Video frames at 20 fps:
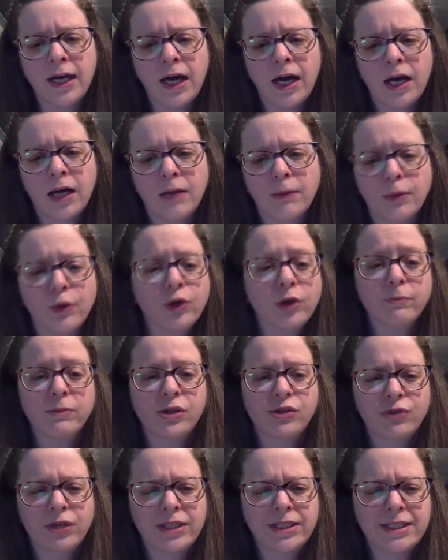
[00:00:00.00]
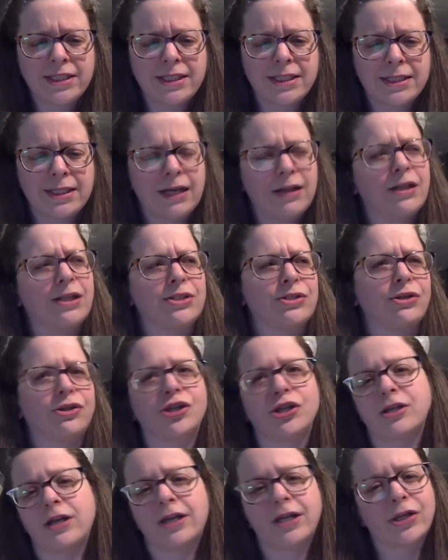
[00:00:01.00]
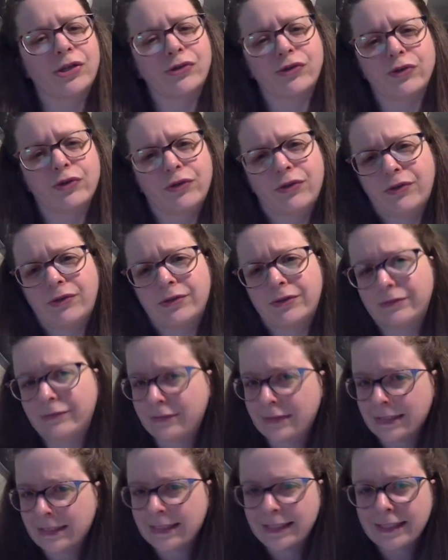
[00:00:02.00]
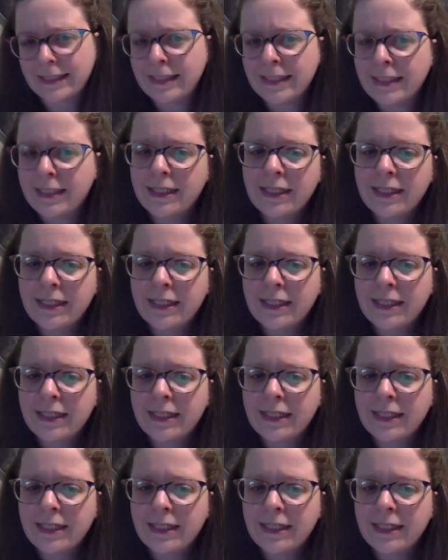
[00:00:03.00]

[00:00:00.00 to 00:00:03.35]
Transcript: Who can be trusted to tell us our genetic truth, really?